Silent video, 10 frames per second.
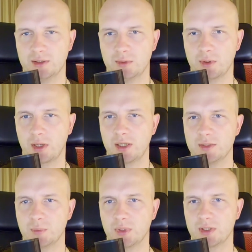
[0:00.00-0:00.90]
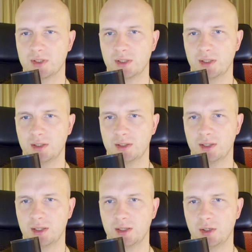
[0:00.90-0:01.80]
Christmas and
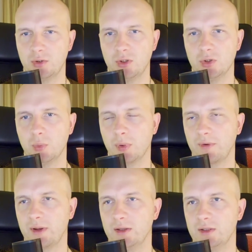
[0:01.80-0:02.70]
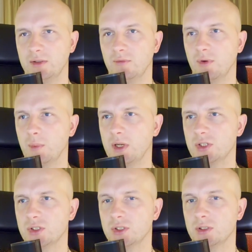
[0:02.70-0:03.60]
etc., you need to provide this
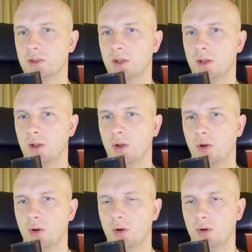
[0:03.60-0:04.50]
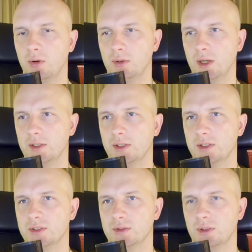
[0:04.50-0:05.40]
information, or
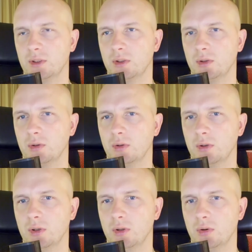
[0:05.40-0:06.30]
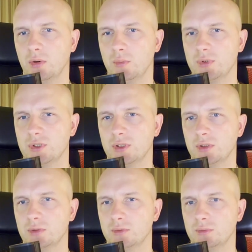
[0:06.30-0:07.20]
others like
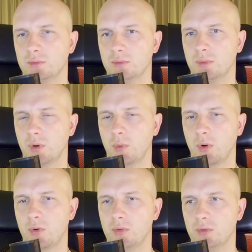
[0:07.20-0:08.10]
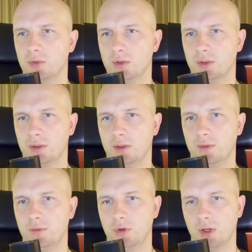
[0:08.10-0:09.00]
optional promo codes.
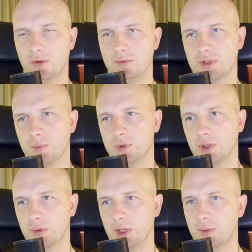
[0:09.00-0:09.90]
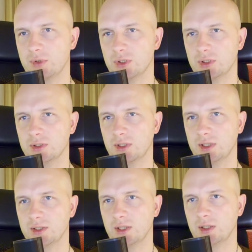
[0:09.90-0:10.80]
If you have subscriptions and
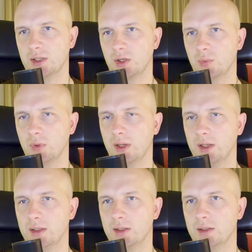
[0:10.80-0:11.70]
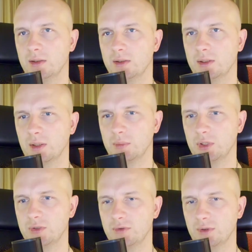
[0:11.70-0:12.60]
etc., you might add some
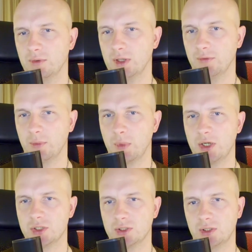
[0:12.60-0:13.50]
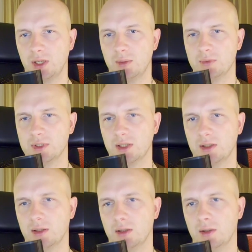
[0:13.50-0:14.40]
additional information. Game
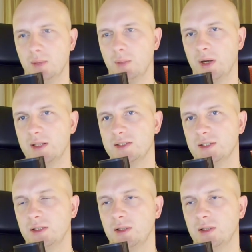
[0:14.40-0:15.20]
center pricing.